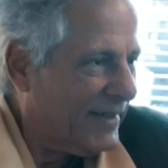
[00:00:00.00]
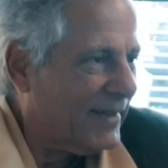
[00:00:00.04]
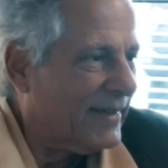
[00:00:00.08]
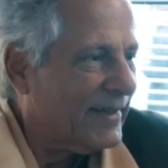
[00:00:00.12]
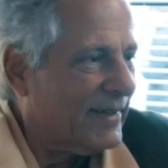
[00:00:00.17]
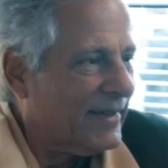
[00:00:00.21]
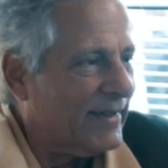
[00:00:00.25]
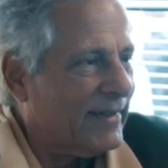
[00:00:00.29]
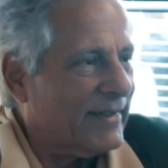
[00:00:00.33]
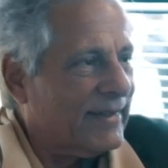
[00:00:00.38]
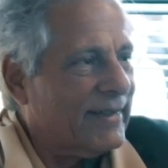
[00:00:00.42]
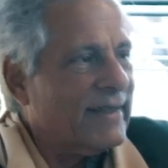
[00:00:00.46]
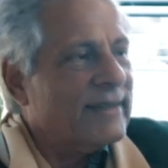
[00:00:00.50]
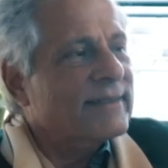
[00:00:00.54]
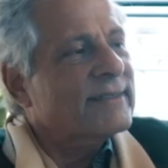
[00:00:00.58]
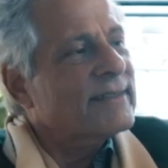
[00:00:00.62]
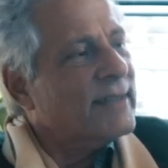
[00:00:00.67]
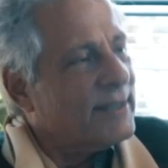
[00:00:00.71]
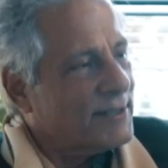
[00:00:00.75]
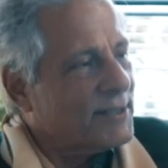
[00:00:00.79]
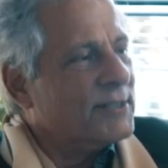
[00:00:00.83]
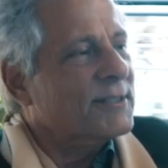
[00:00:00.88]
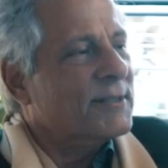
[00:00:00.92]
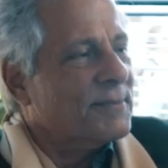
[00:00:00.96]
That's
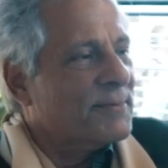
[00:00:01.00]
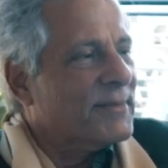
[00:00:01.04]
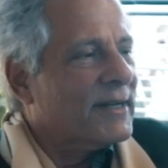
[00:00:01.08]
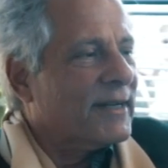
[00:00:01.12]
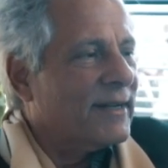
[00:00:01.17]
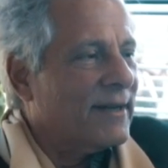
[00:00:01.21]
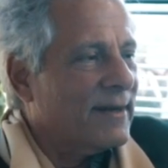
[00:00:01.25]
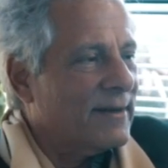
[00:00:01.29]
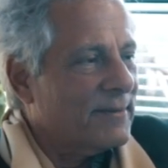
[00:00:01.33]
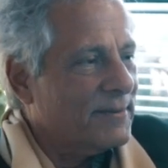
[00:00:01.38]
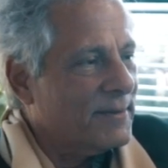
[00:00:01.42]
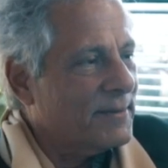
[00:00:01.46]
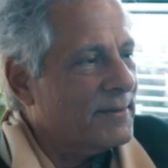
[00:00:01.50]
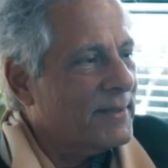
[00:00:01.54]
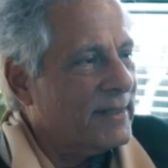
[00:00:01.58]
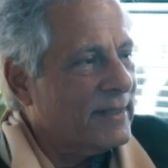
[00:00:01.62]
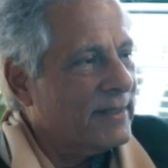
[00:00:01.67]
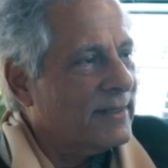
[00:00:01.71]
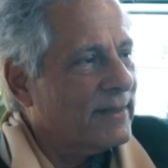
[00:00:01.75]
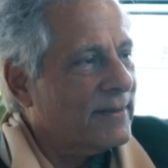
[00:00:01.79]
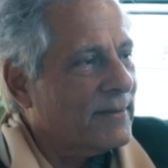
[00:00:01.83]
not such a big compliment.